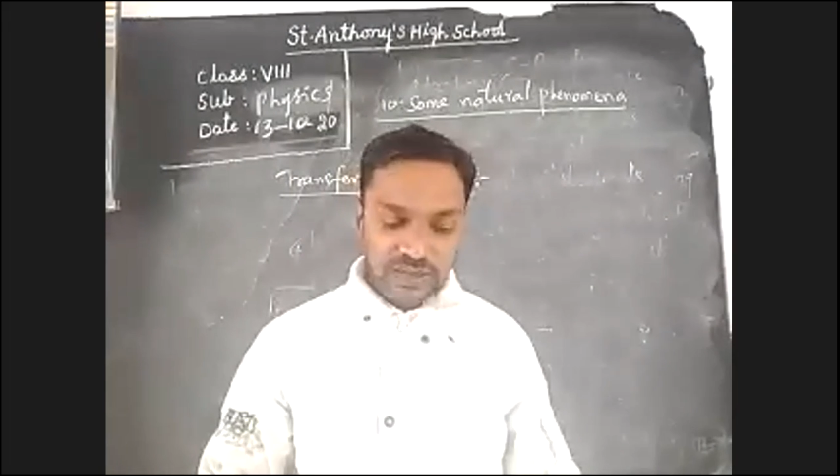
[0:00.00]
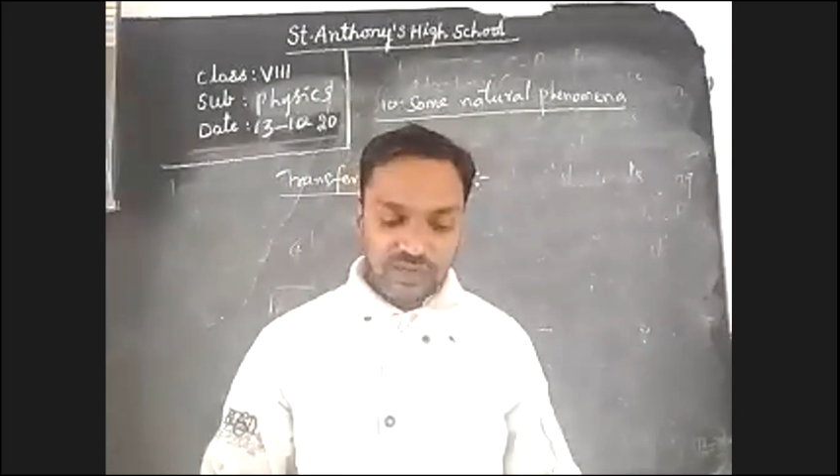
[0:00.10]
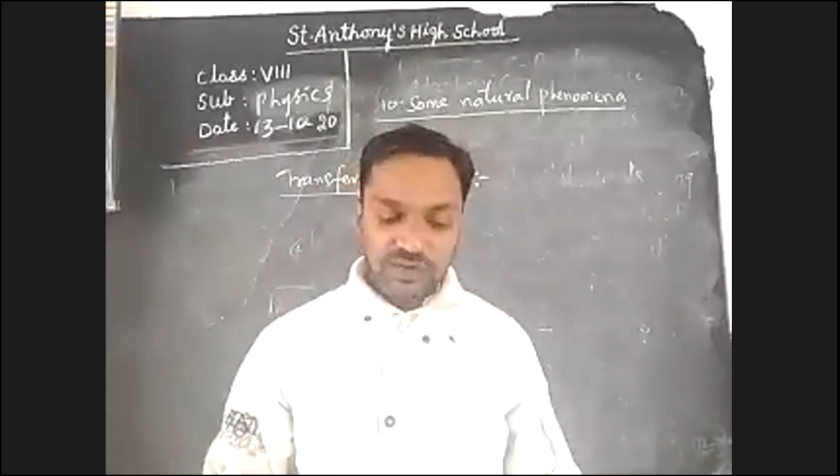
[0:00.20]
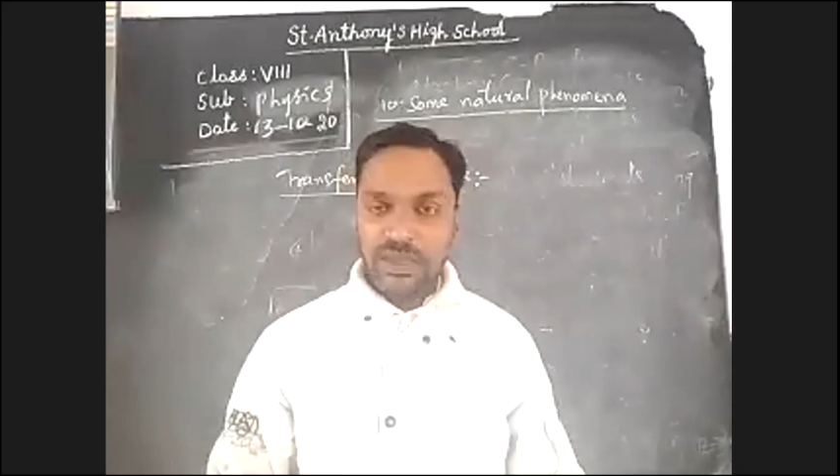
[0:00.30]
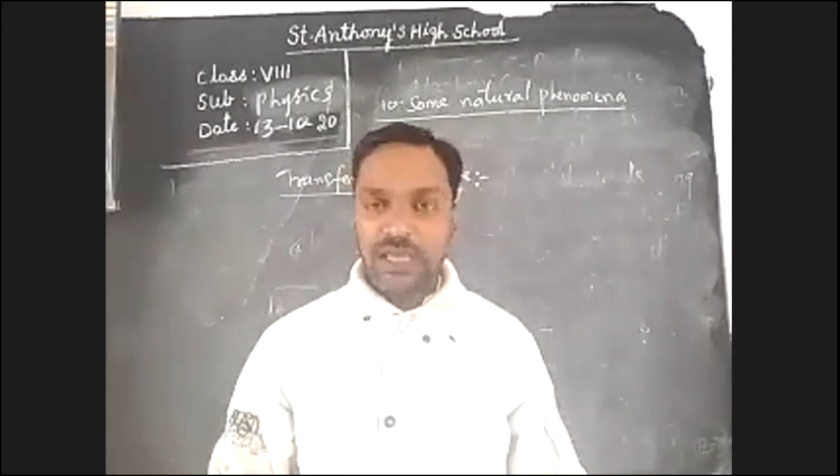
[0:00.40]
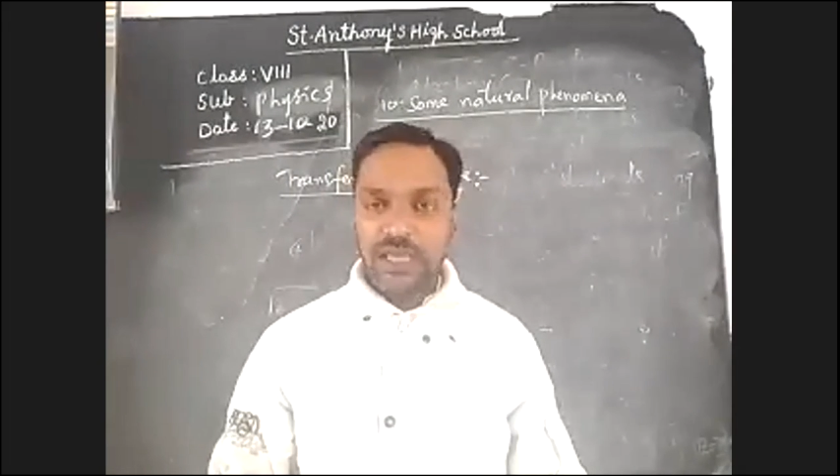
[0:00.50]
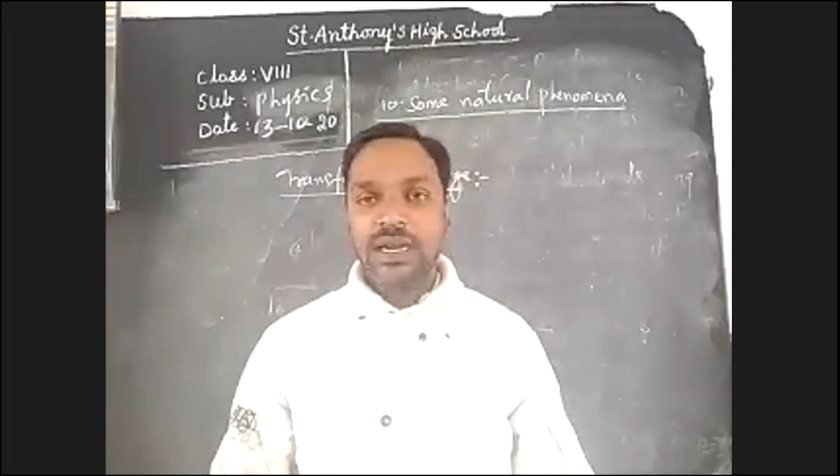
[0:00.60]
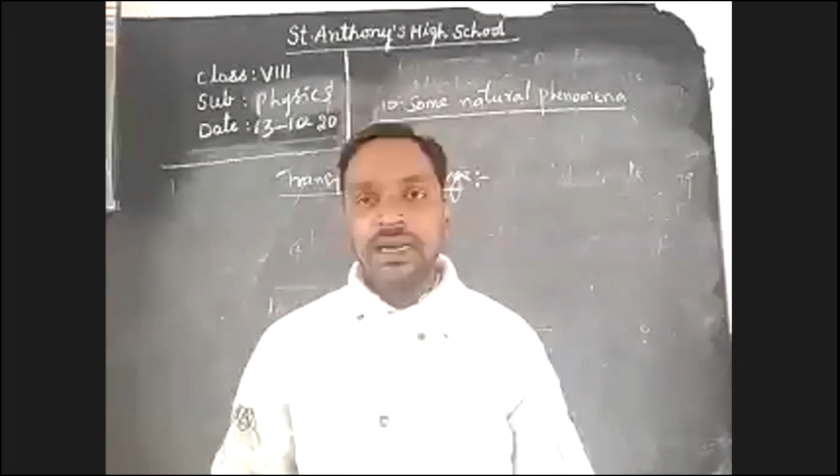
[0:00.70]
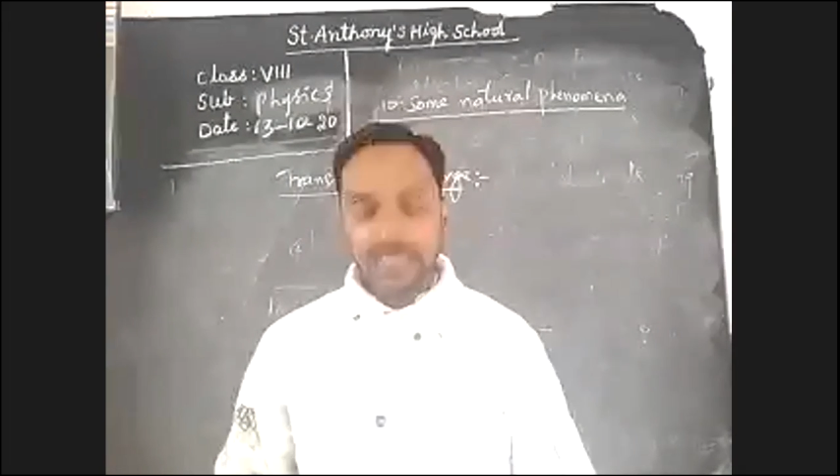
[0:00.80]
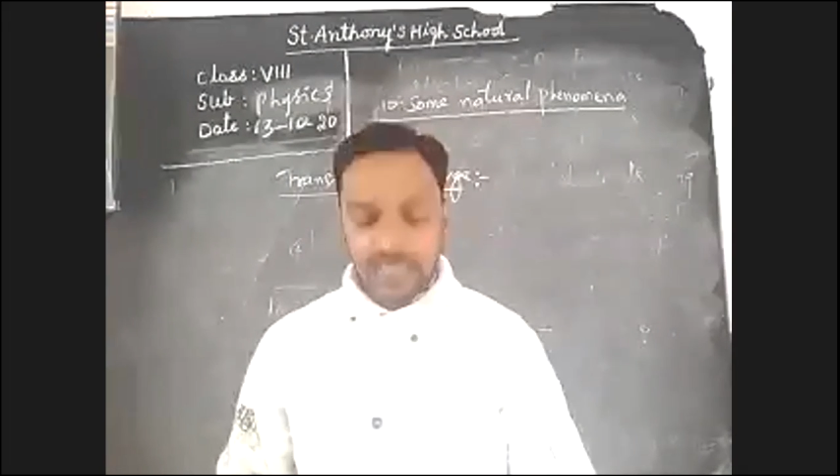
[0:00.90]
will be
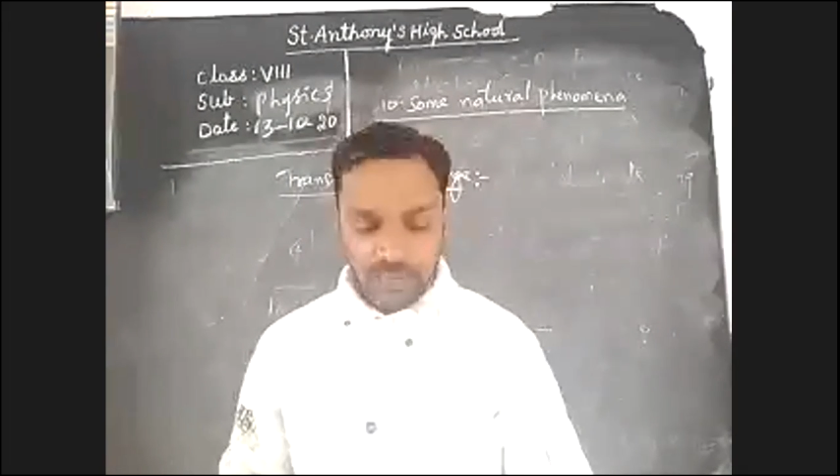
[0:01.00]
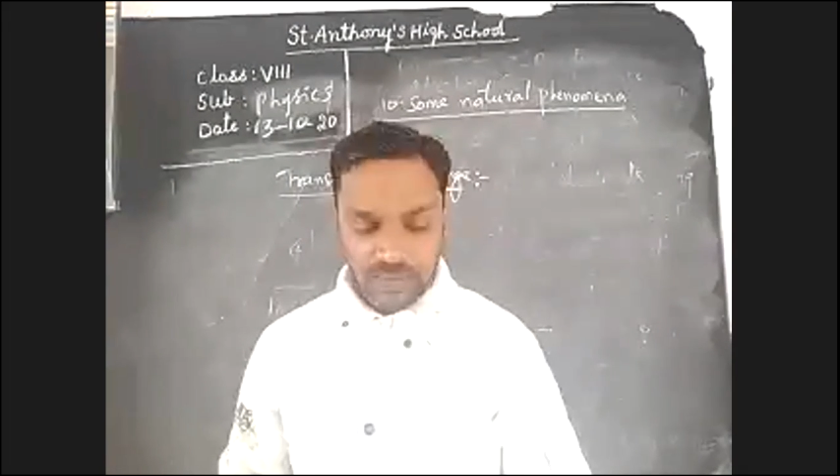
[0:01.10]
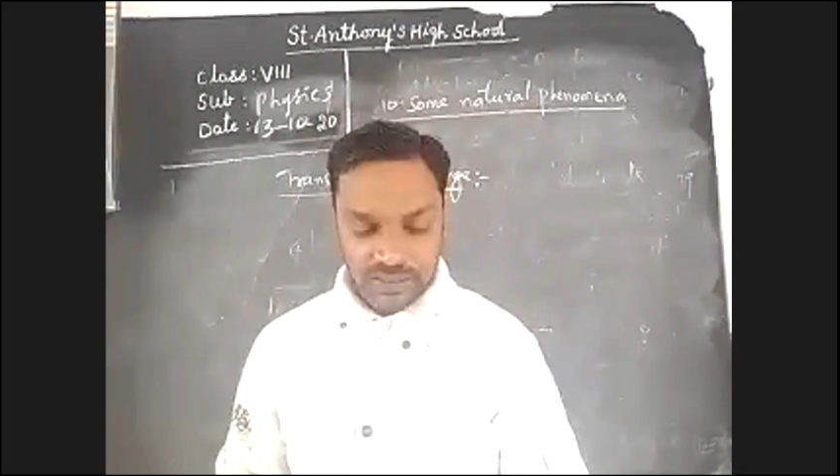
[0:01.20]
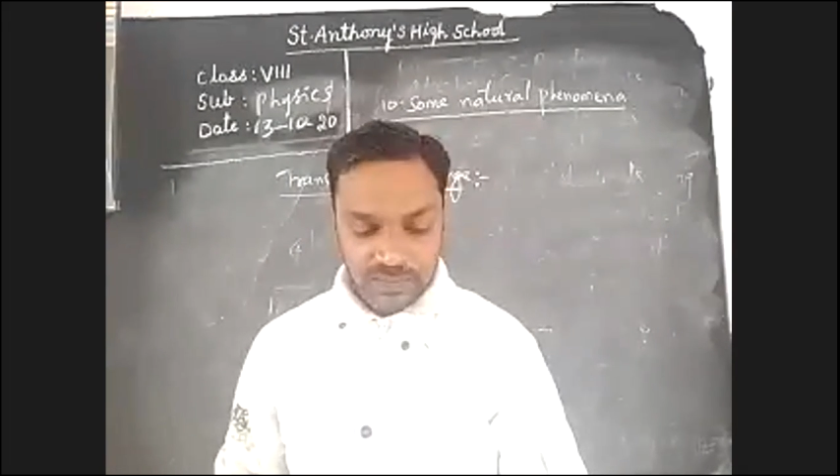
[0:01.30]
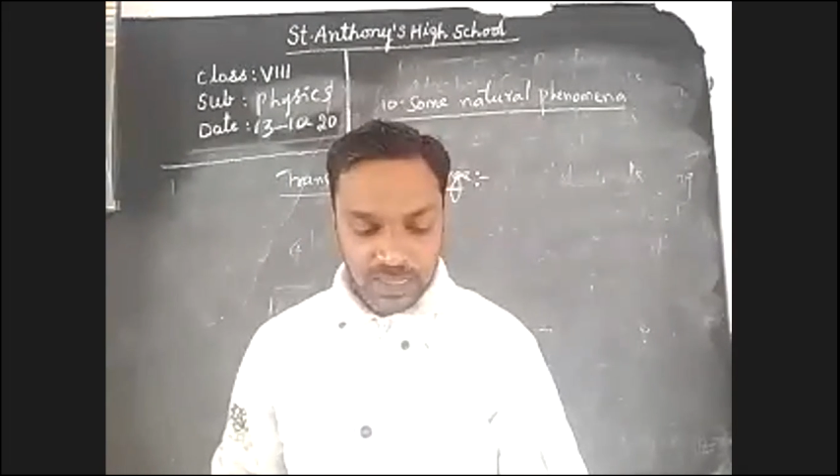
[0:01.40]
taking place.